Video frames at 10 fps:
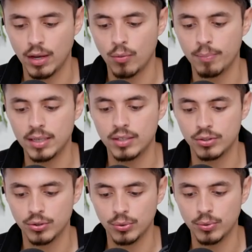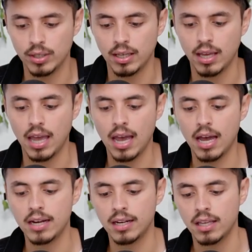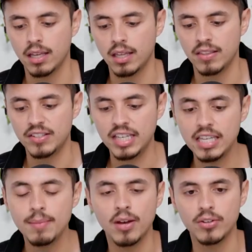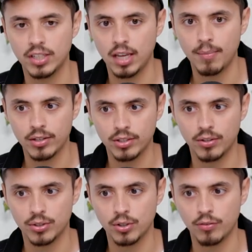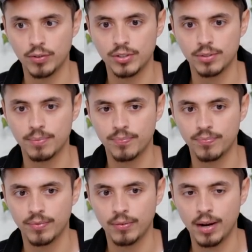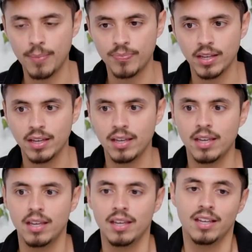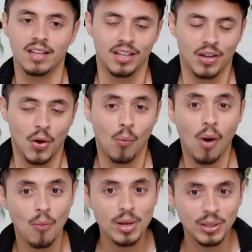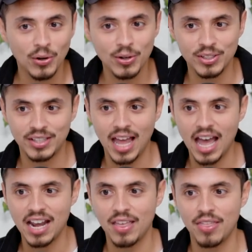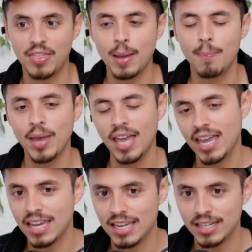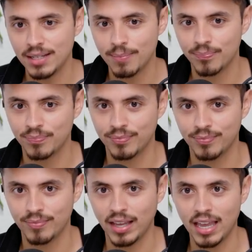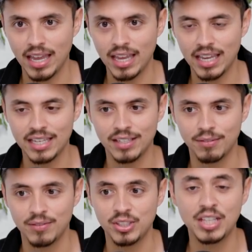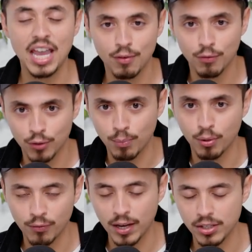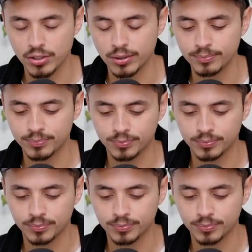they were being sued and these emails came out to the surface, right? What we learned is that they paid a Stanford professor